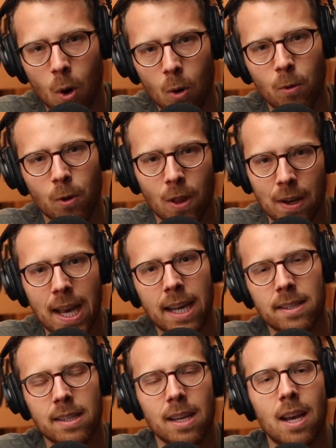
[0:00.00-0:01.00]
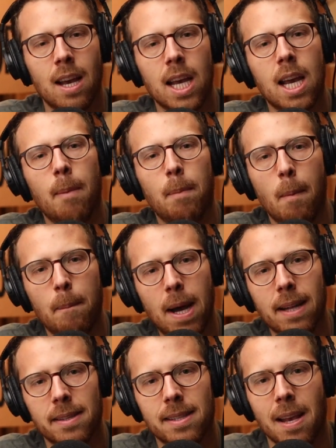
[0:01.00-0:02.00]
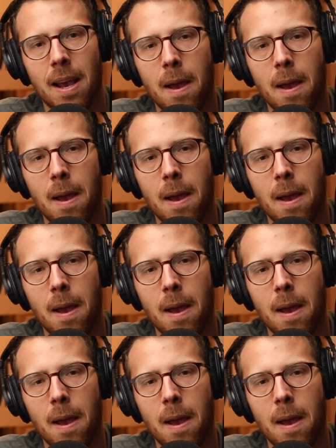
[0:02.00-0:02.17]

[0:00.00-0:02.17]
over the next couple months.